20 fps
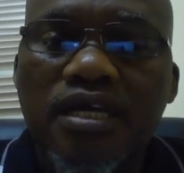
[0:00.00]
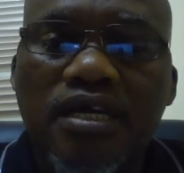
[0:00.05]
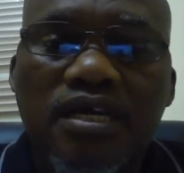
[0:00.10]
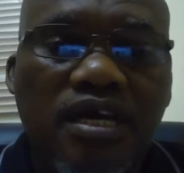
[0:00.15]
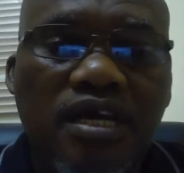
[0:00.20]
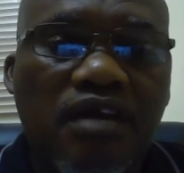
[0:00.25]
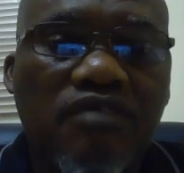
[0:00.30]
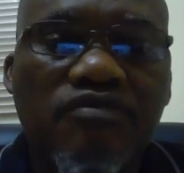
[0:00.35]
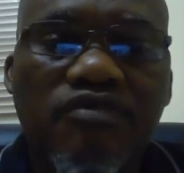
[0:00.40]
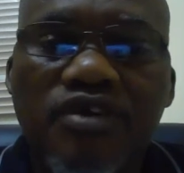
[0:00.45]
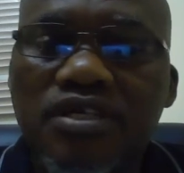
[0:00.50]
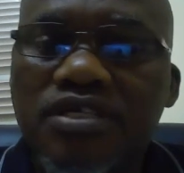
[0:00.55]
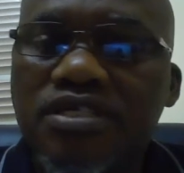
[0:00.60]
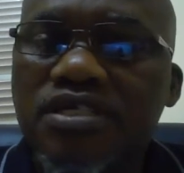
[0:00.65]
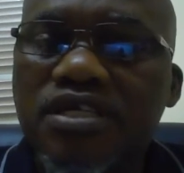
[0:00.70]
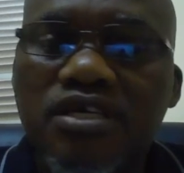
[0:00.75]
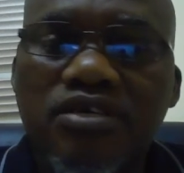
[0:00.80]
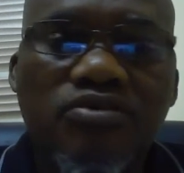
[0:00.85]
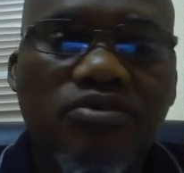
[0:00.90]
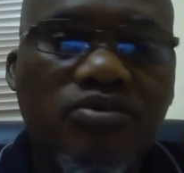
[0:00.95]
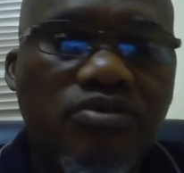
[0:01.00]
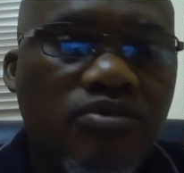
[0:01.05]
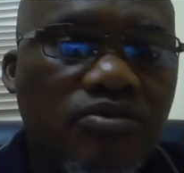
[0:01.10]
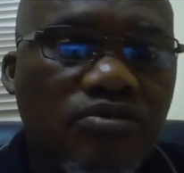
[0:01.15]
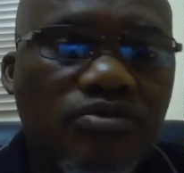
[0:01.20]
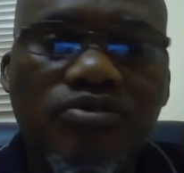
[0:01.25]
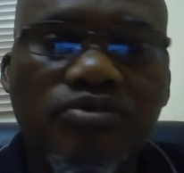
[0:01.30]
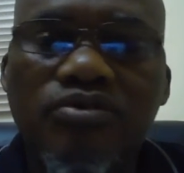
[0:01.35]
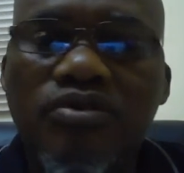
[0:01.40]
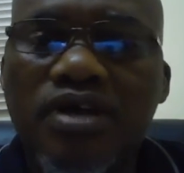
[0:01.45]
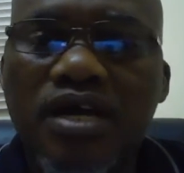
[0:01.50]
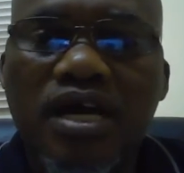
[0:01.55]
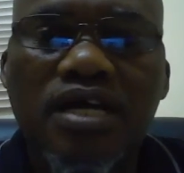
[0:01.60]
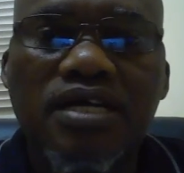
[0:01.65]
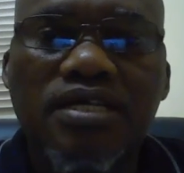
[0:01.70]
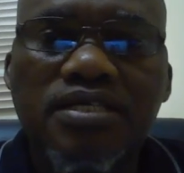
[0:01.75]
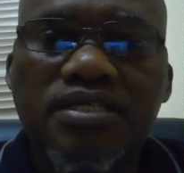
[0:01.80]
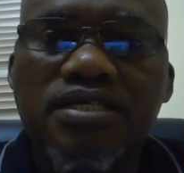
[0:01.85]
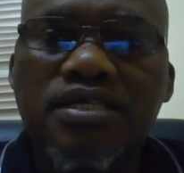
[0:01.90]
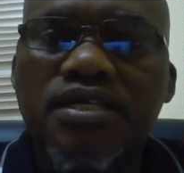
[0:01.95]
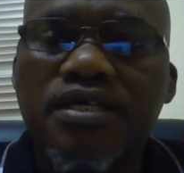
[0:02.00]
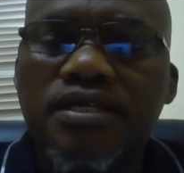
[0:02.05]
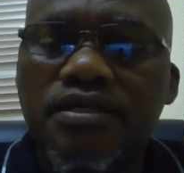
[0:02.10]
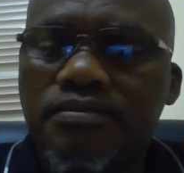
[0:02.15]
a advocate said no, you can't